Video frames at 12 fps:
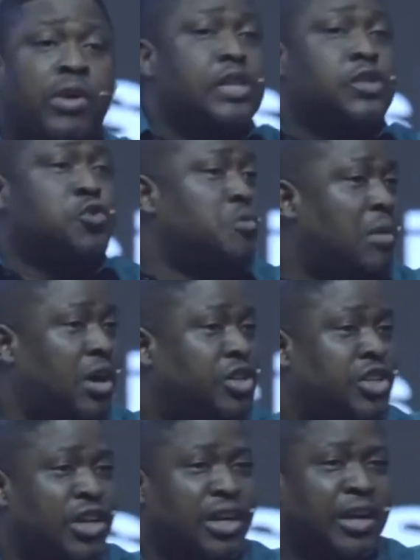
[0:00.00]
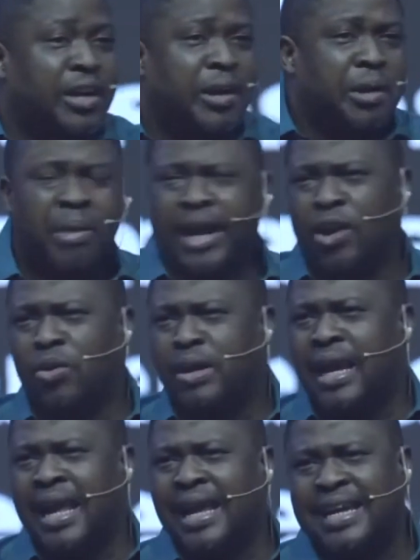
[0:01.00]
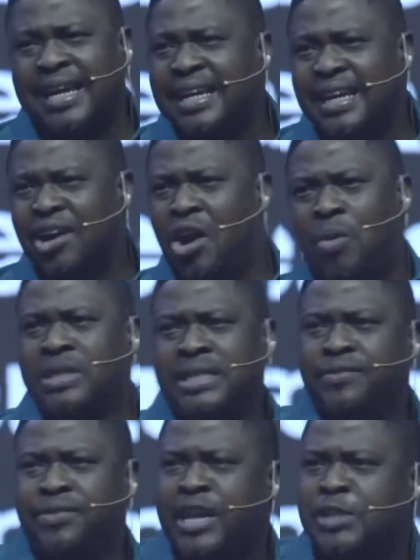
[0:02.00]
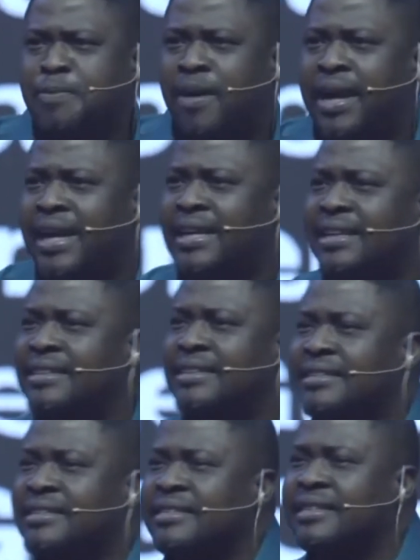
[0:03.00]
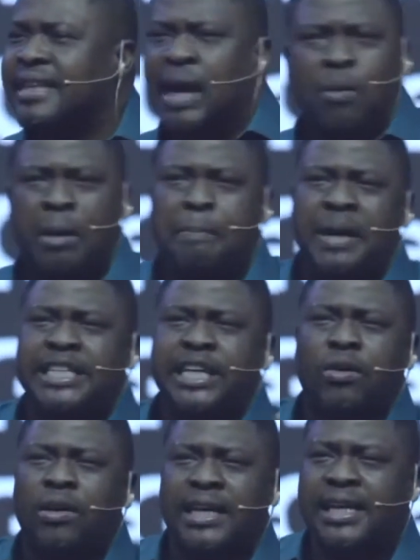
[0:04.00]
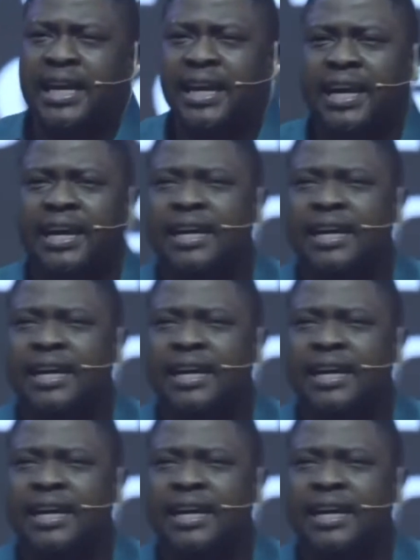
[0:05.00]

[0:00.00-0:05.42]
is too much." But it looked like God wasn't even responding. Then one particular year,